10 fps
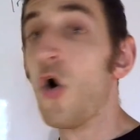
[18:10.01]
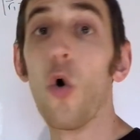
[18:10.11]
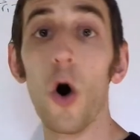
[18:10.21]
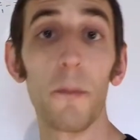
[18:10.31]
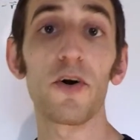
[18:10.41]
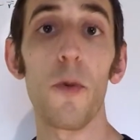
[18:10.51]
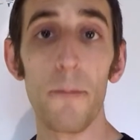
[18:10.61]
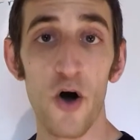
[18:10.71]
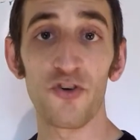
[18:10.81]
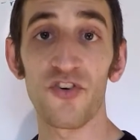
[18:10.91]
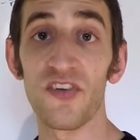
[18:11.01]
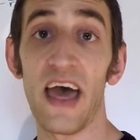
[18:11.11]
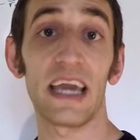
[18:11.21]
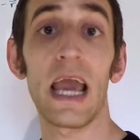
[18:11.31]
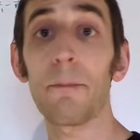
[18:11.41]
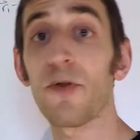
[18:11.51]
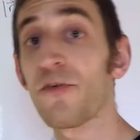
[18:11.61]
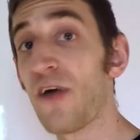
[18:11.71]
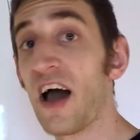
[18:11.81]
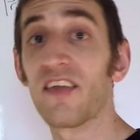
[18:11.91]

orbital motion that Kepler found.